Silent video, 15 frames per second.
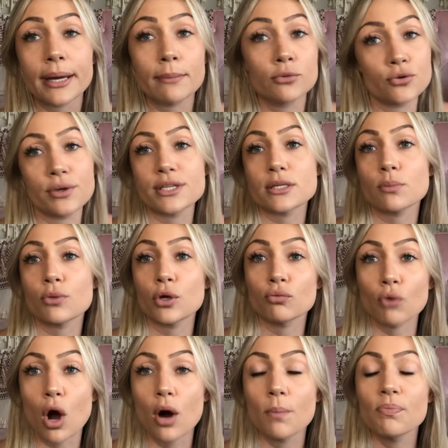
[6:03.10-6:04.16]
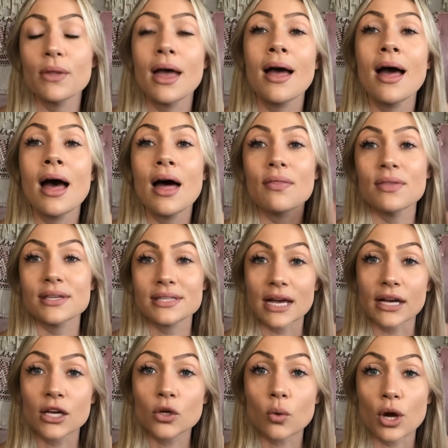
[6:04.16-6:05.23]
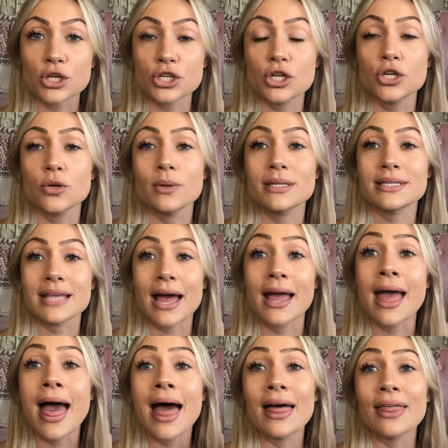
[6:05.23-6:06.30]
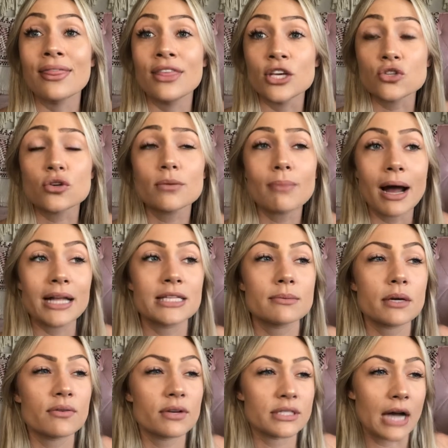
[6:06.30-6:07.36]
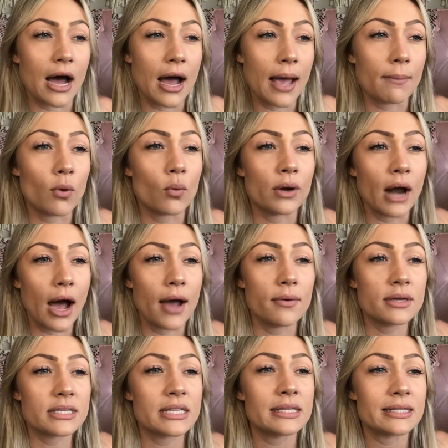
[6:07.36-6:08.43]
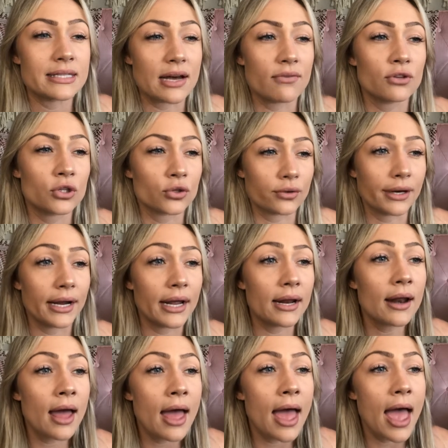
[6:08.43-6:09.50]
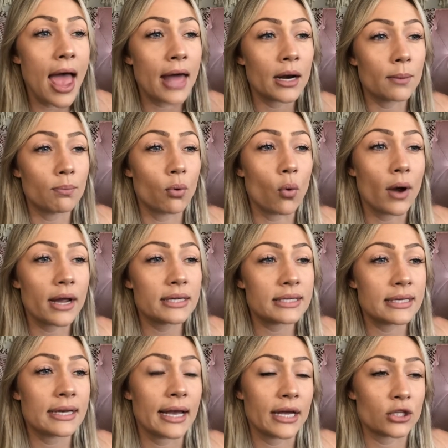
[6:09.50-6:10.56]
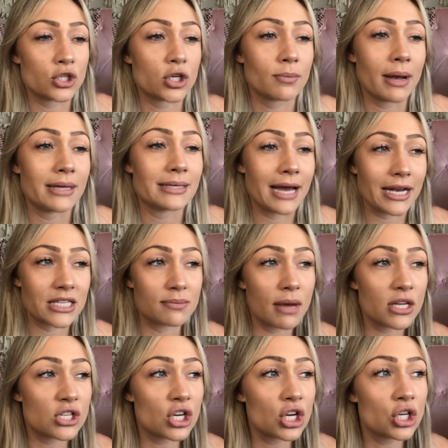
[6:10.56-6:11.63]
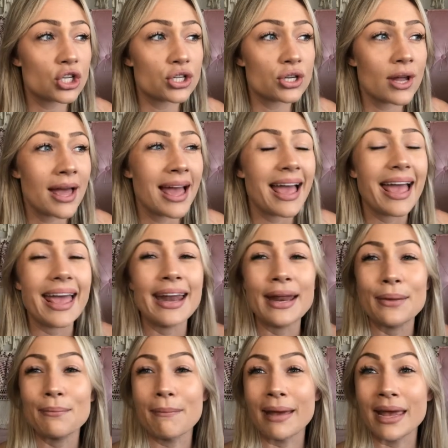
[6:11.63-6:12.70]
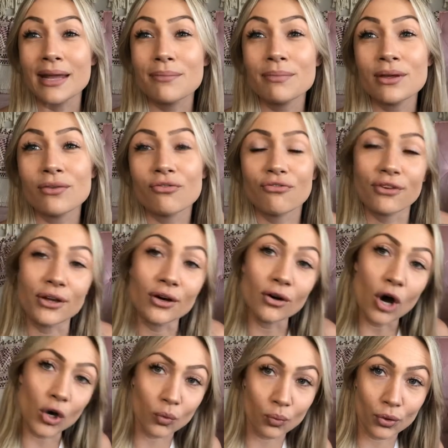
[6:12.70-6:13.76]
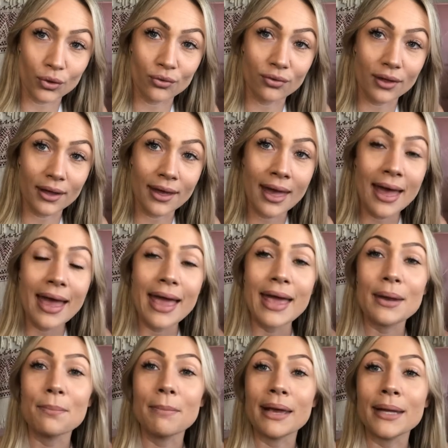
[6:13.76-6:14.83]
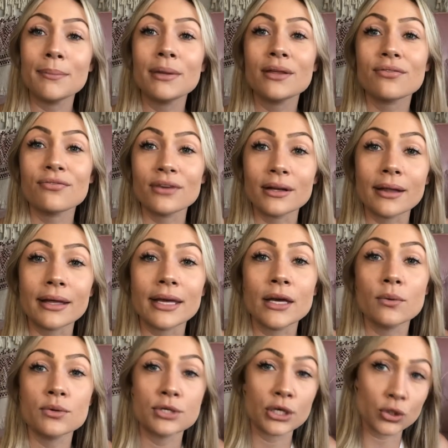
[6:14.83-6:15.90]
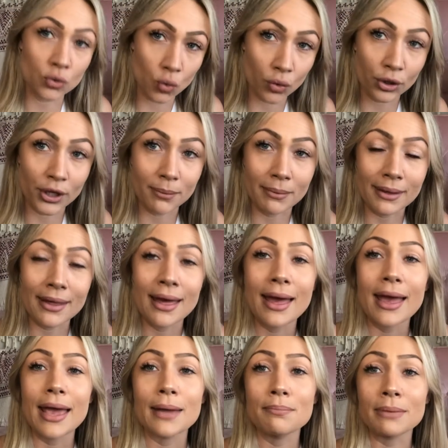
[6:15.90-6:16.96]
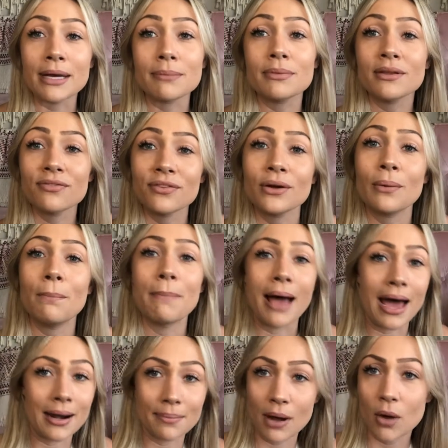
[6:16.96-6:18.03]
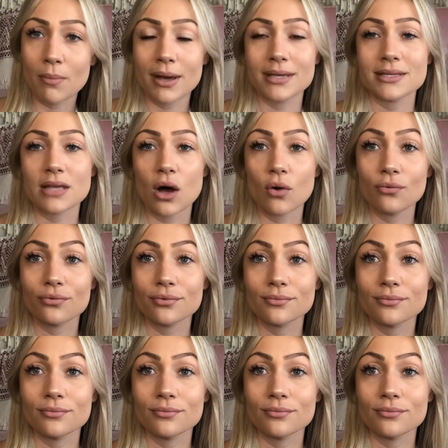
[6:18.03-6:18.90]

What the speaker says: I'm doing something wrong. The second question you would say, this reminds me of a time when I was in 7th grade and a boy didn't answer my text message and it made me feel unworthy. It made me feel like he was ignoring me. It made me feel bad about myself.